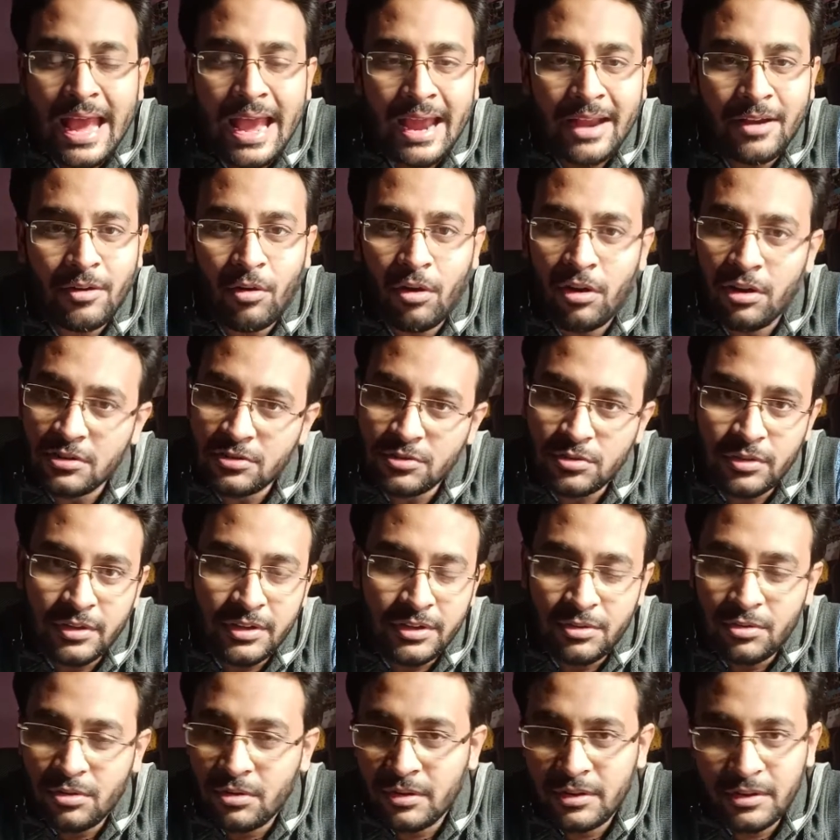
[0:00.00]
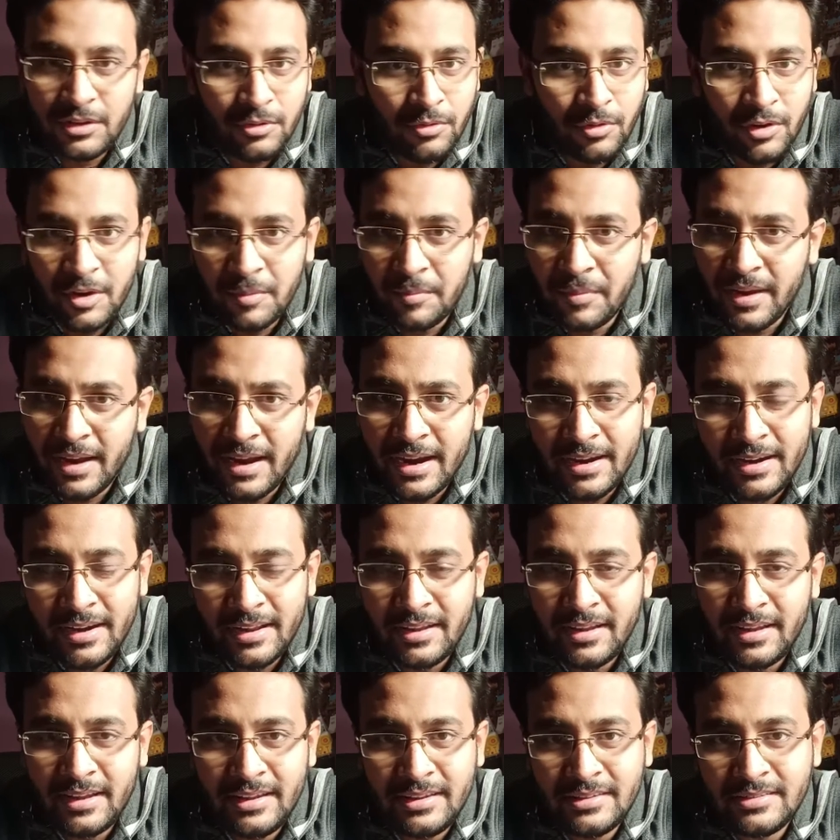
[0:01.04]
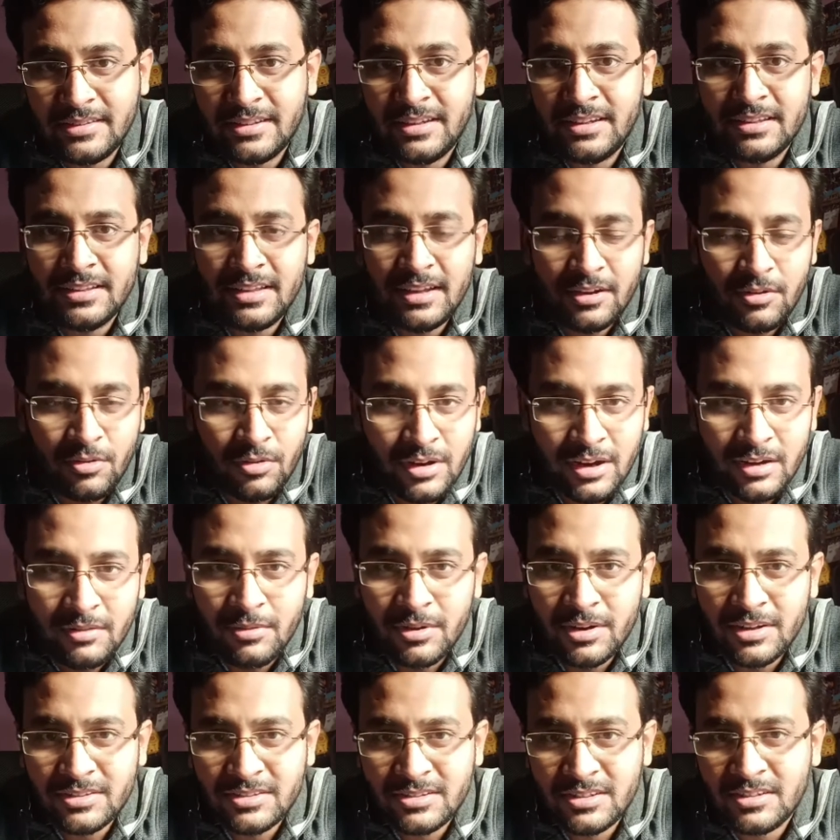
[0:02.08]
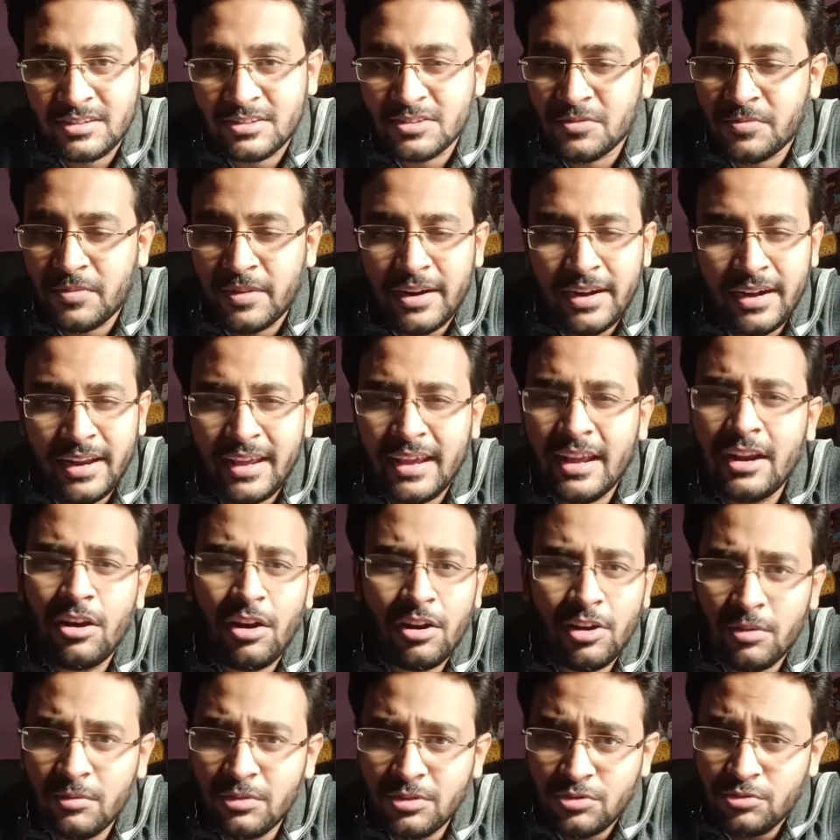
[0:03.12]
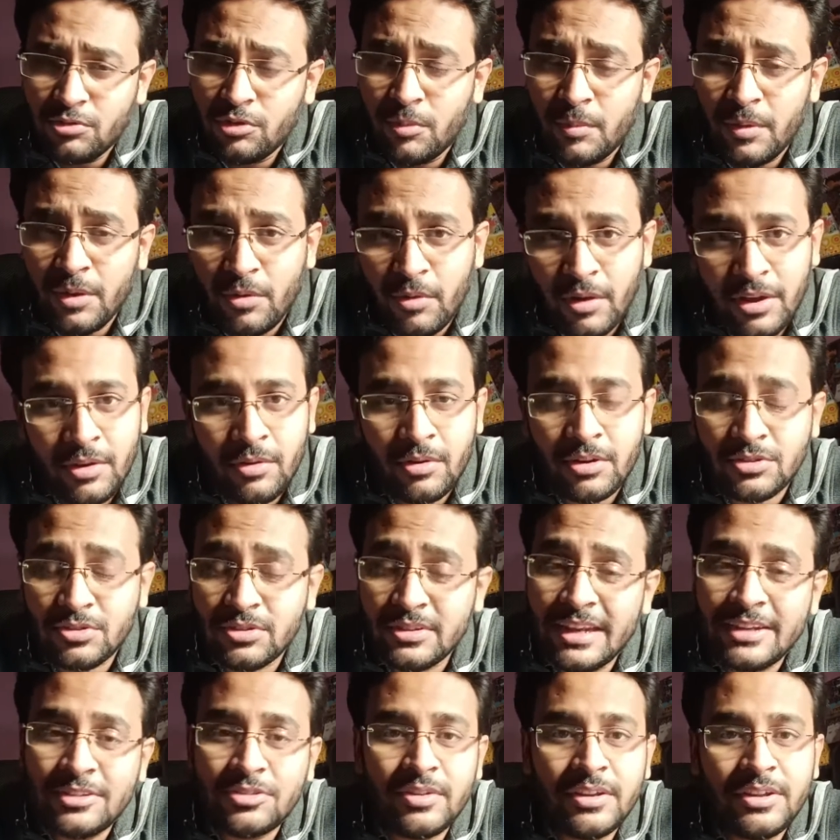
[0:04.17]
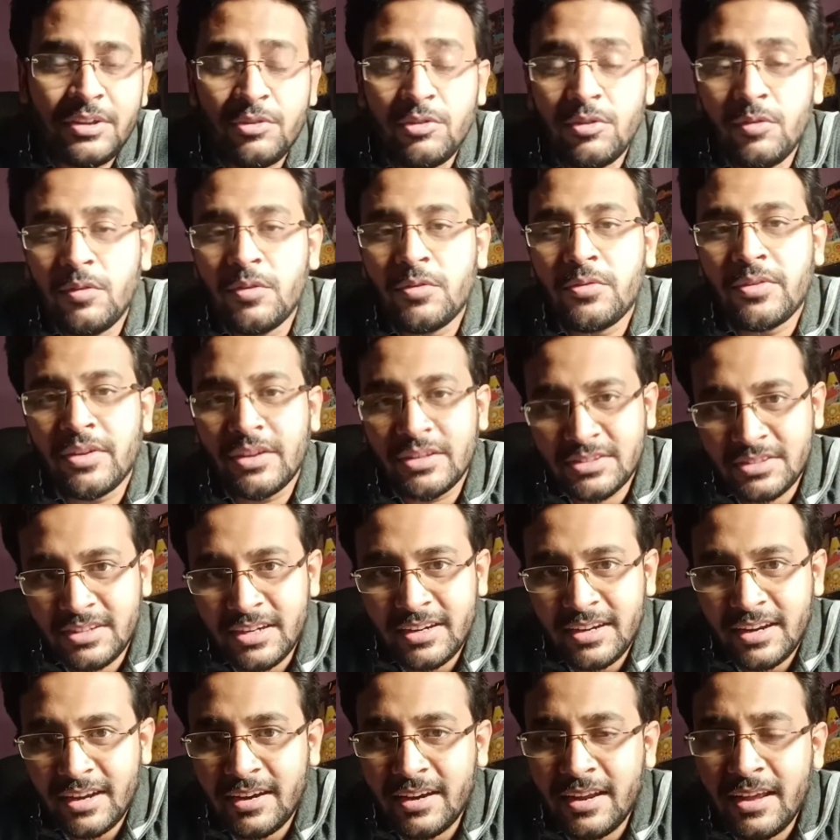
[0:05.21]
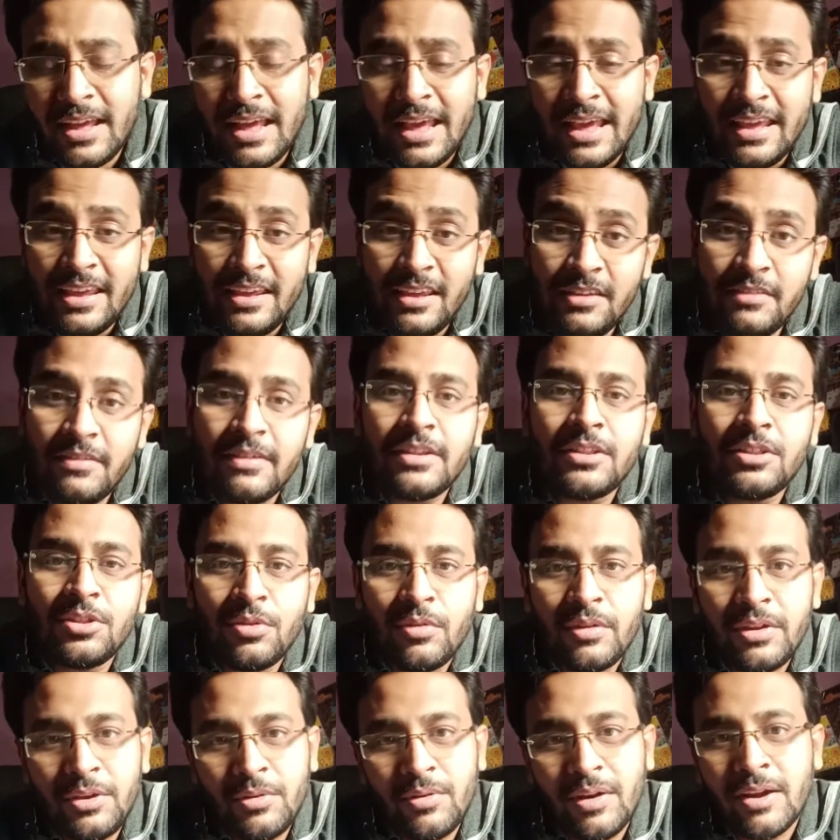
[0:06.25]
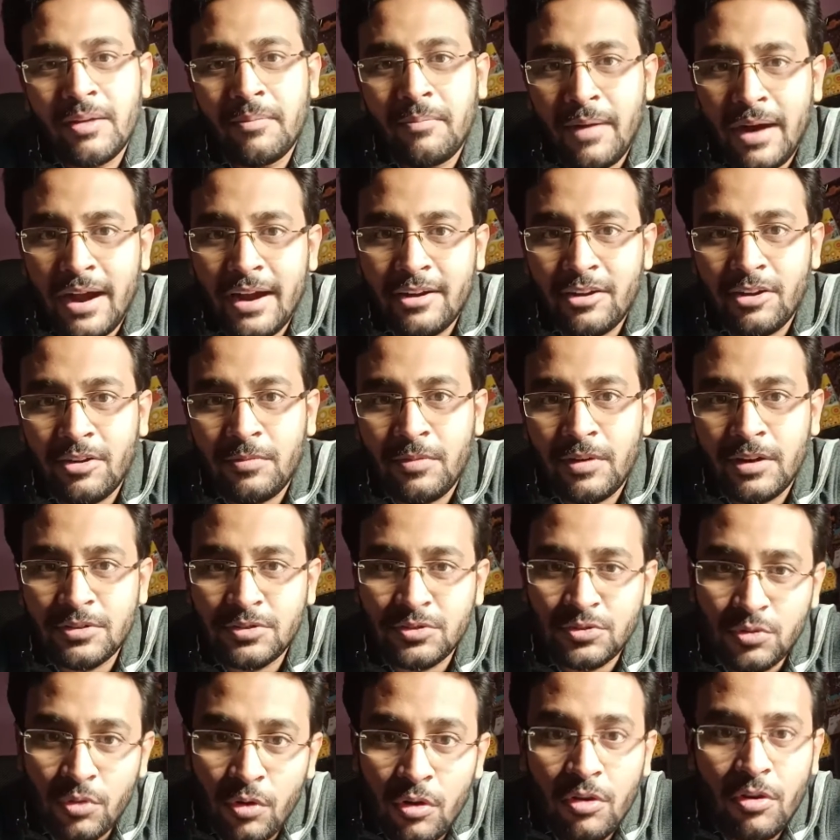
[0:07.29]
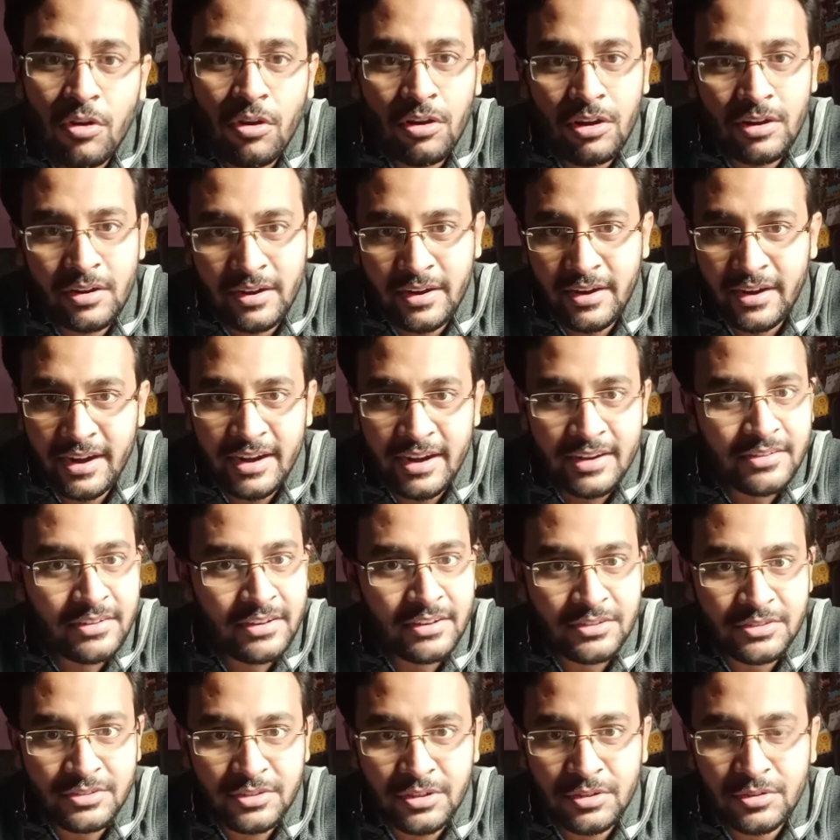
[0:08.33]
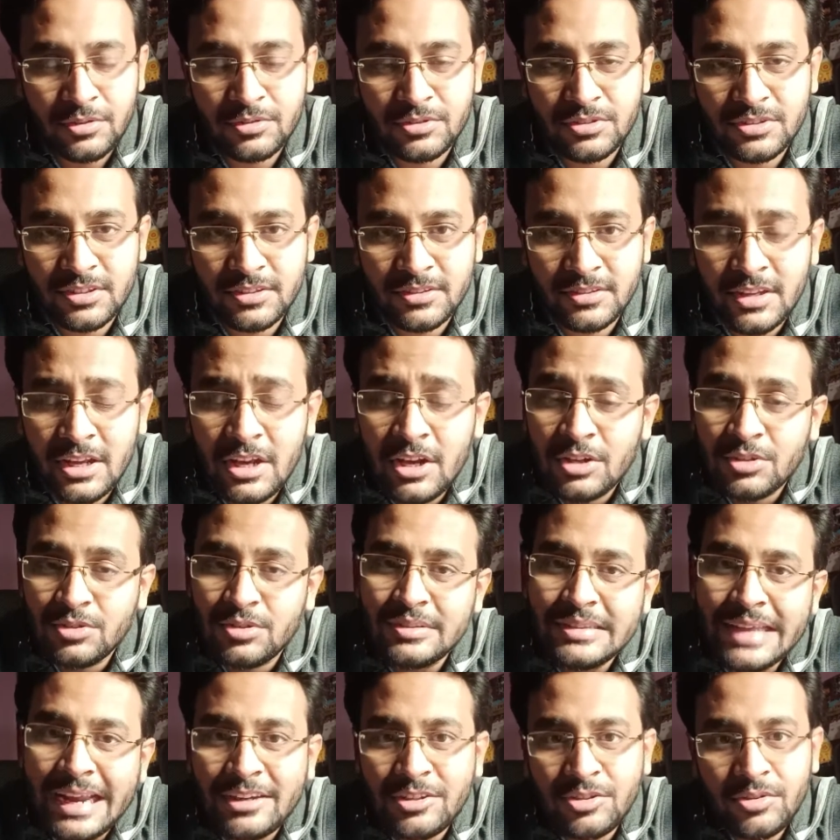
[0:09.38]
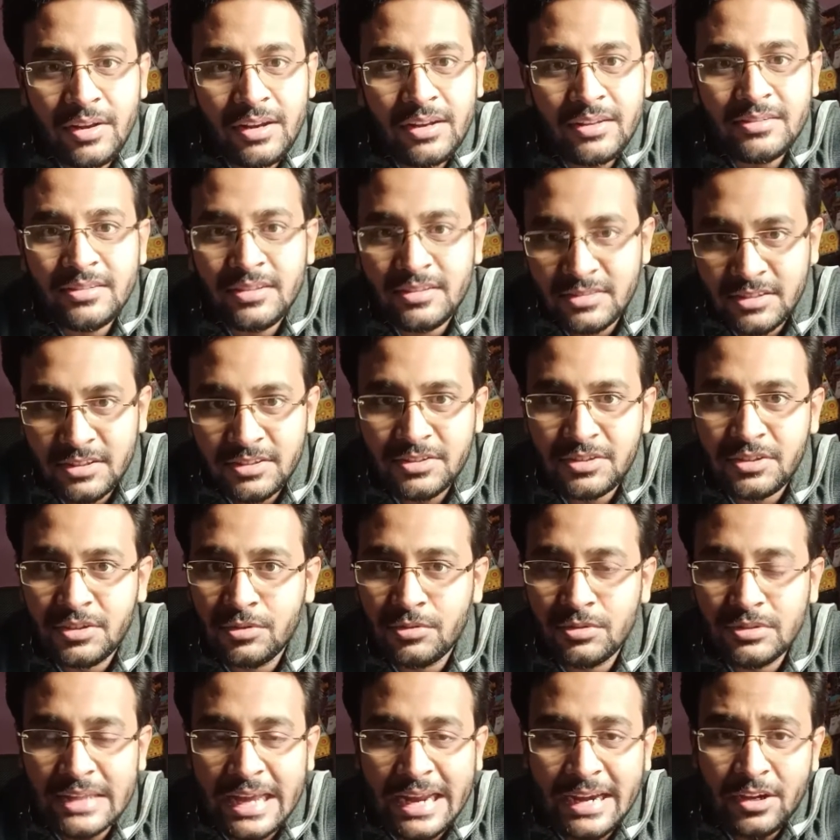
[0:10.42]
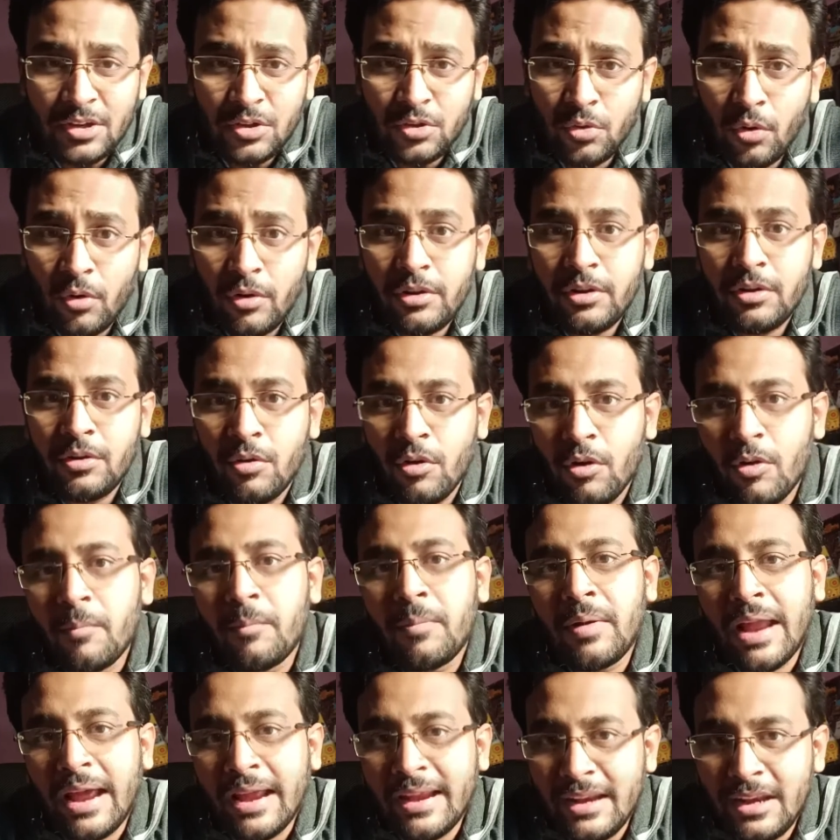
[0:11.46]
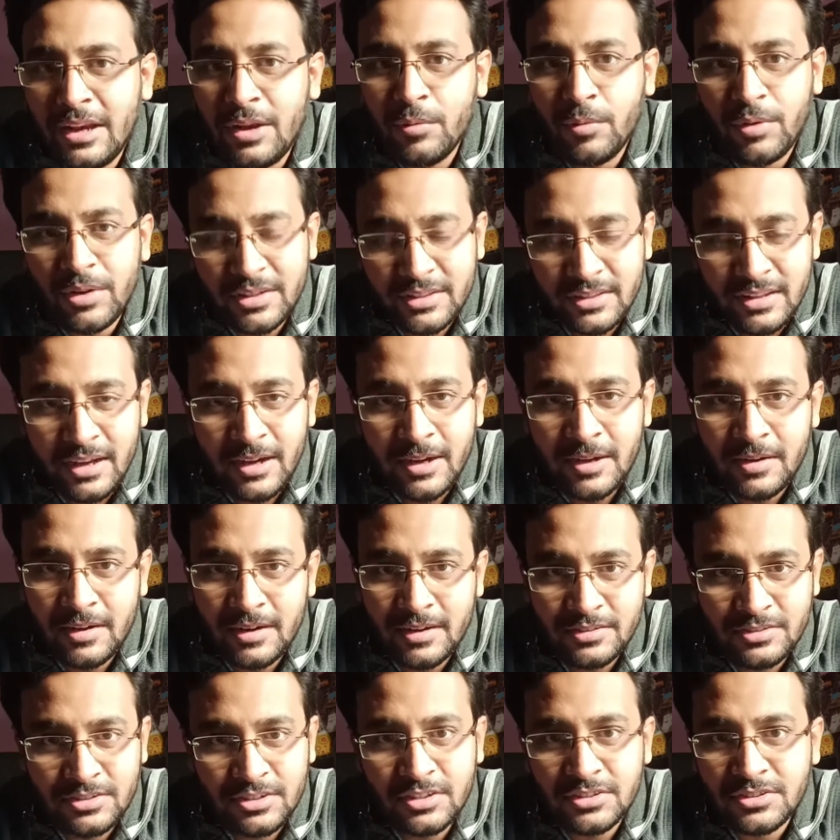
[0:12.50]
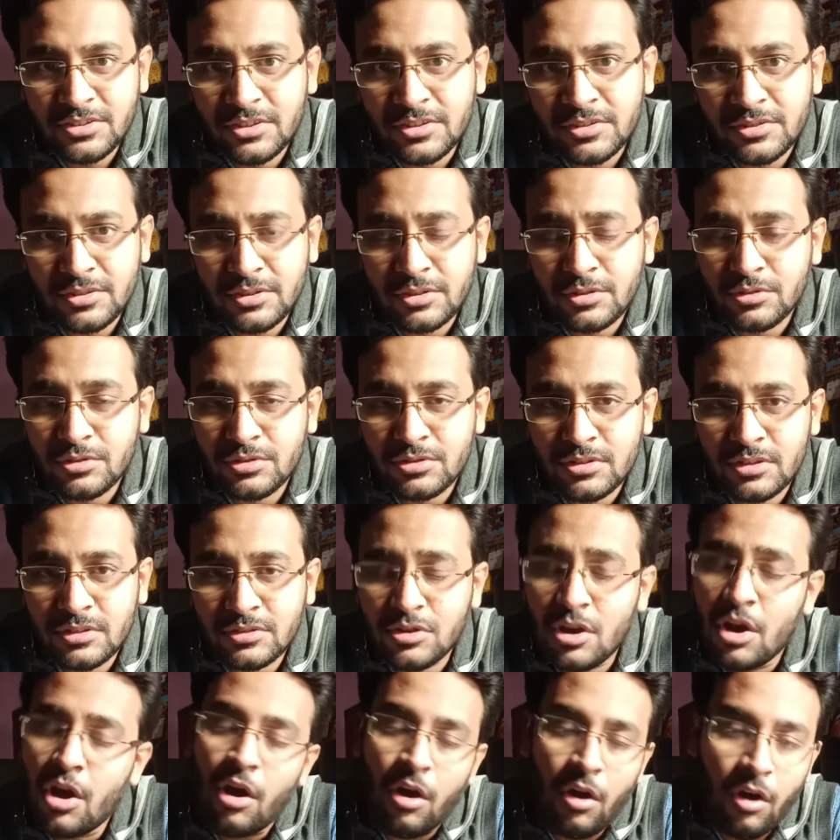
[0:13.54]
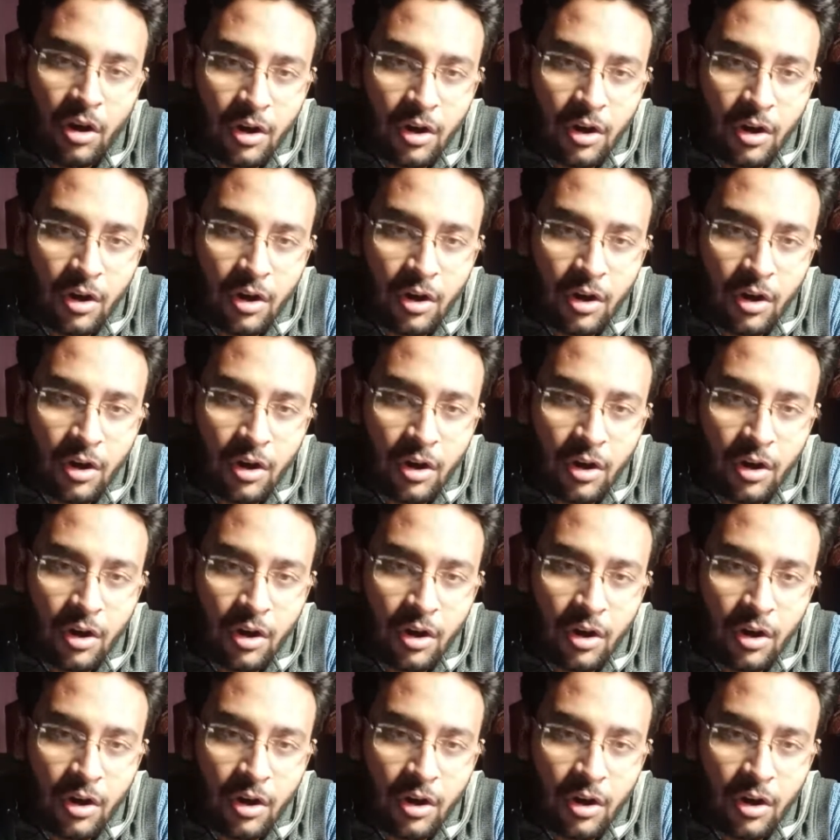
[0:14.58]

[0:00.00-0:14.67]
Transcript: And also, you know, you won't be getting easily the collaborations, funding, a lot of issues will be going on. So that's why you will be frustrated even though you are a part of a so-called great institution. So that's why I suggest you that don't go blindly with the research institutions.